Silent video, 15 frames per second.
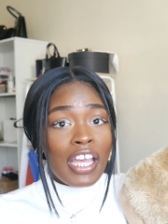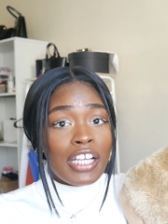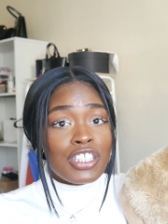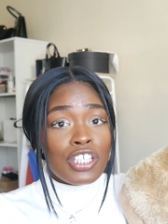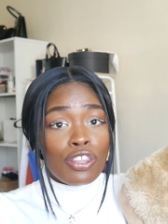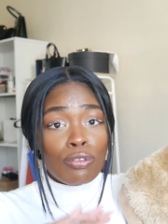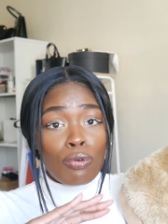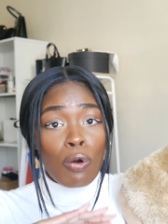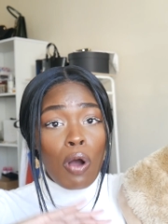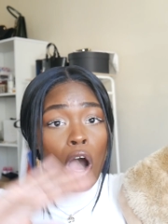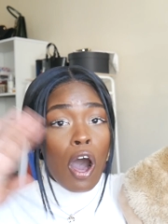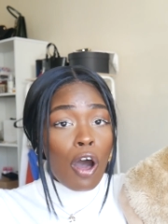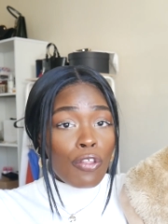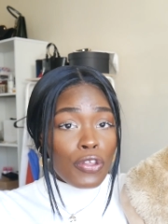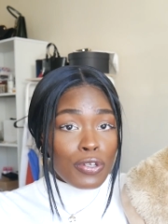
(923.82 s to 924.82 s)
to throw
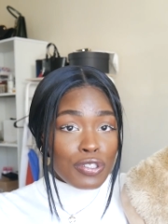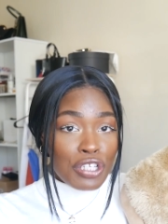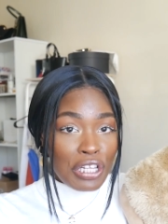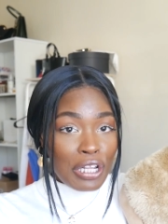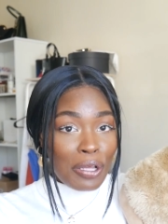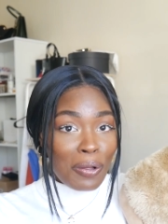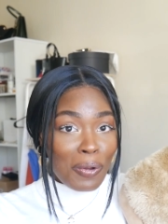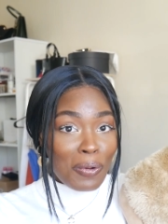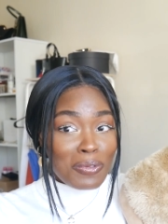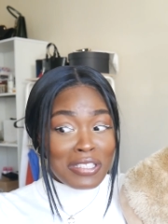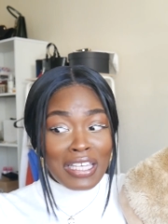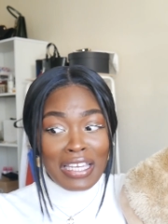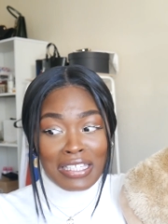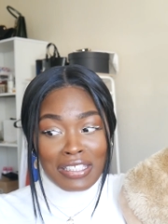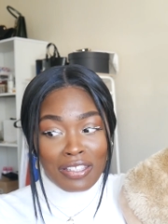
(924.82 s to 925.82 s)
all those
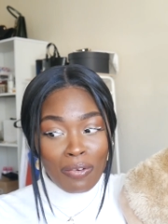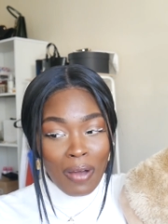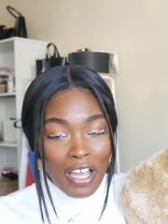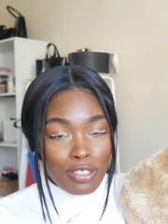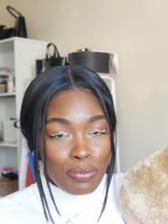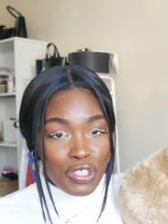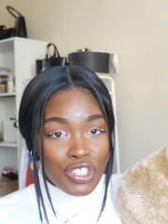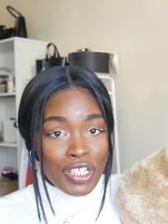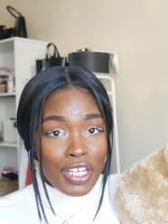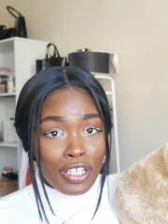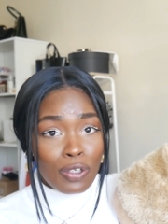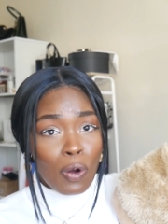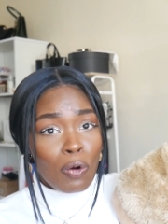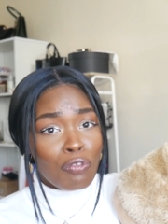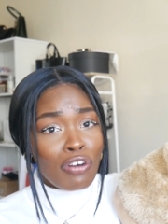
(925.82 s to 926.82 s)
clothes into the wash
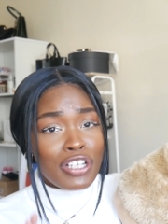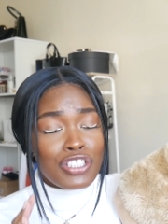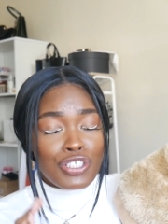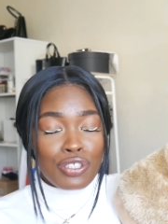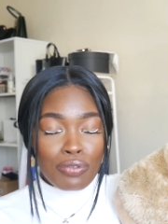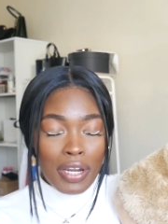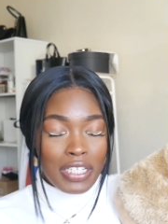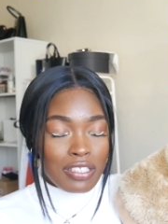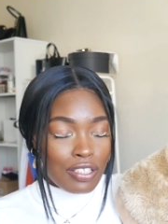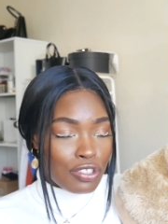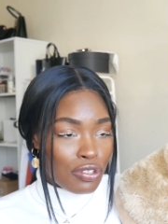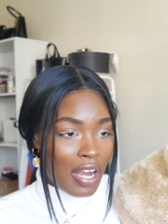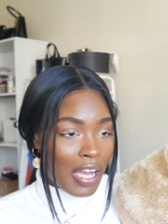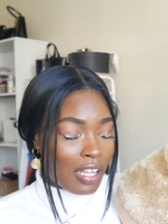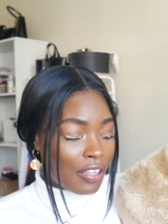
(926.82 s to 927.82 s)
machine or run straight to the
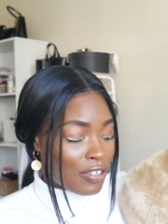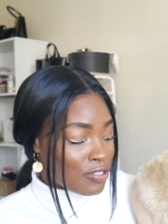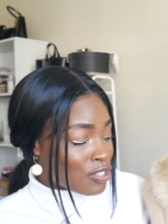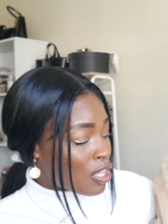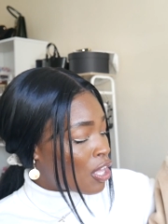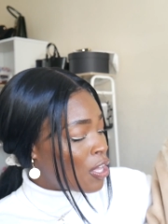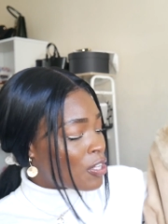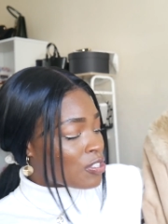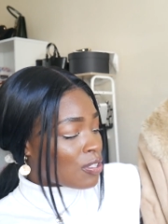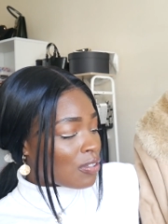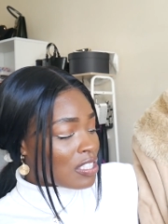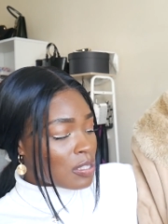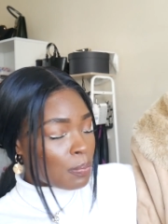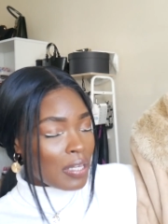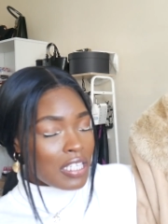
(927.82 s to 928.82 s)
dry cleaners. So
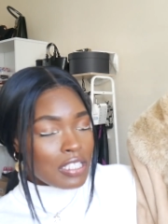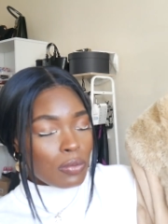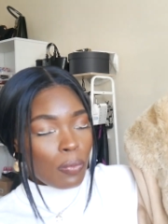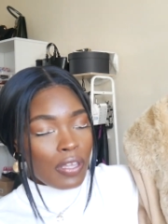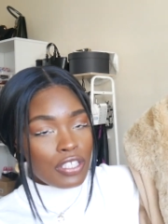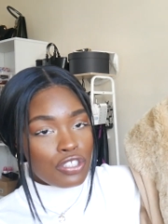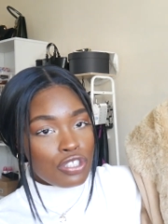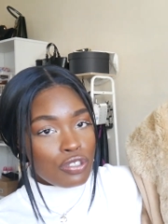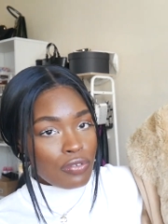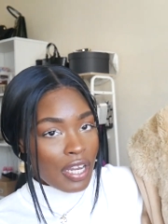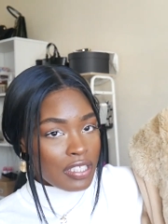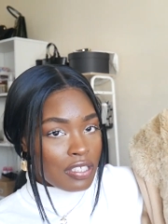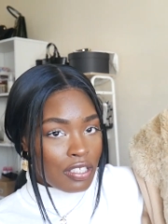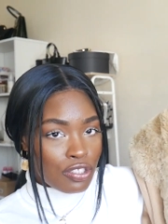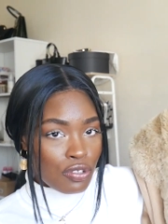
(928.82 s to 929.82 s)
this piece went
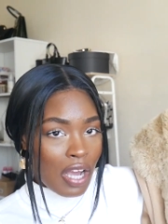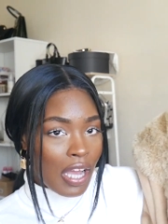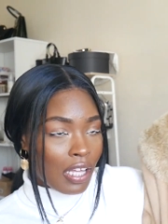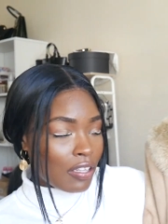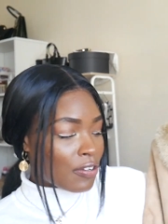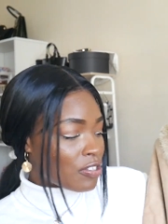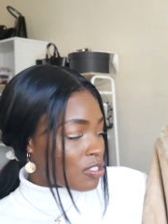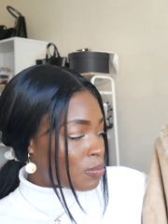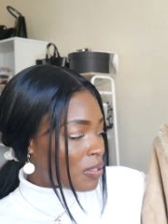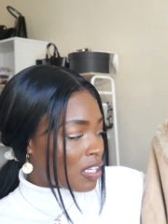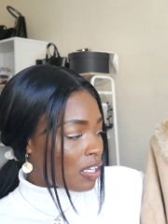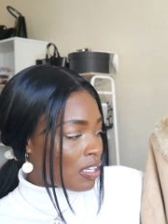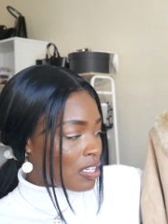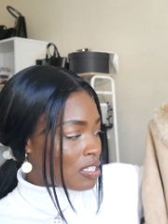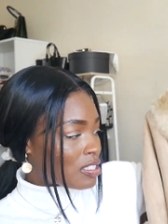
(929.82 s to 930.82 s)
straight to the dry cleaners
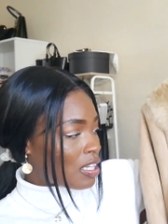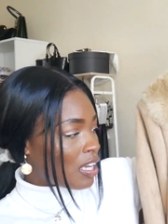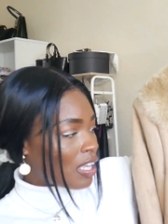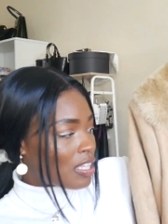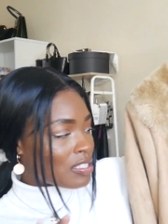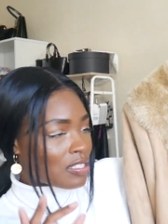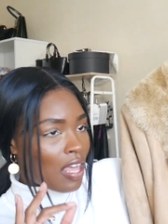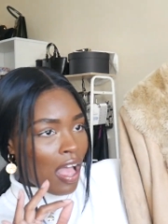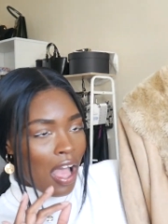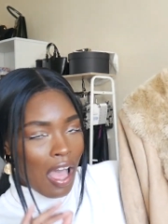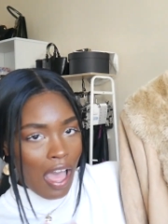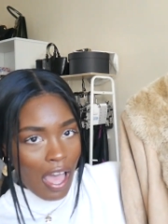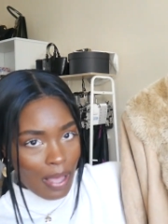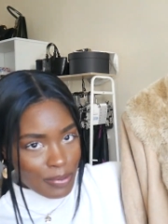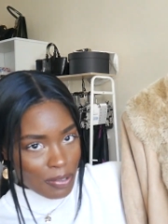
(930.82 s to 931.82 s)
because it is
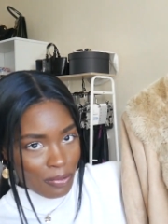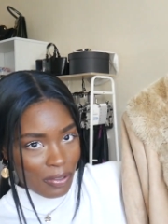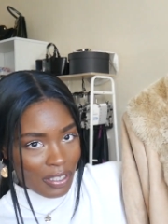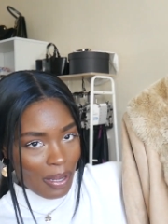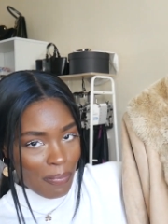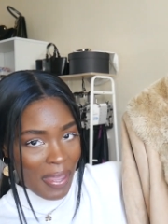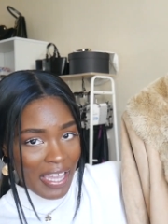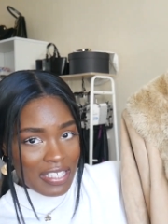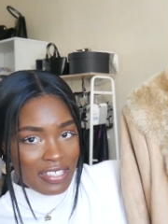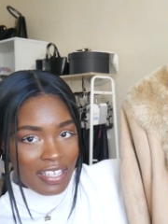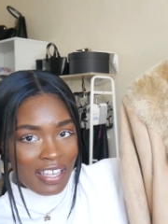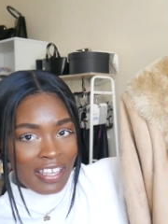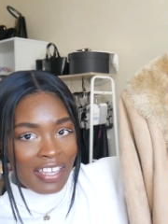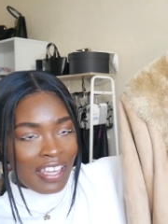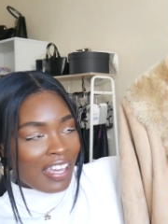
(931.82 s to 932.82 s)
absolutely
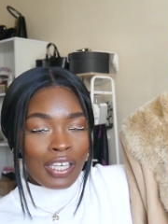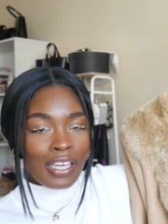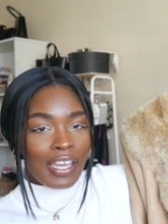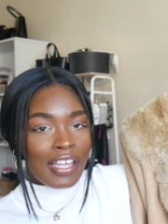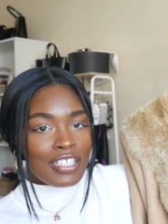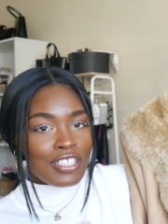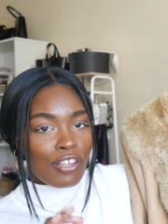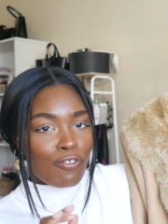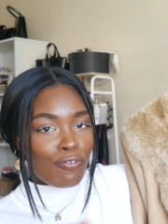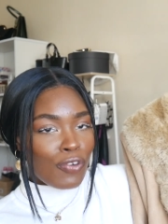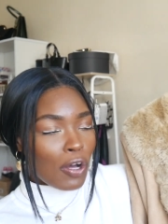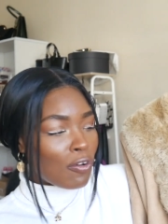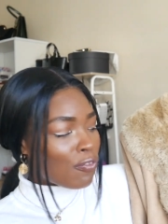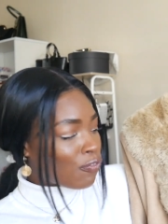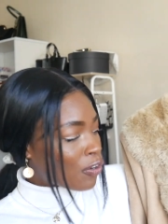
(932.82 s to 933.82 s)
amazing. It's a
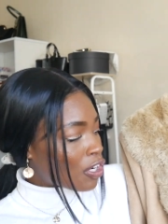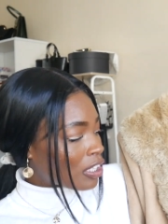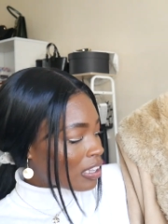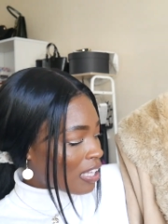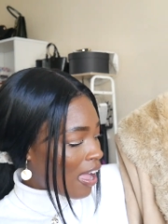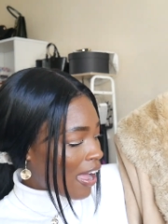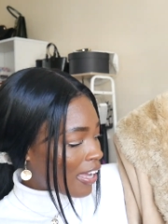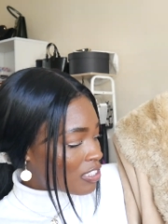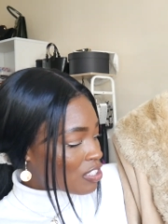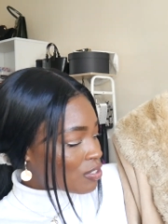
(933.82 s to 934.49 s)
faux fur lined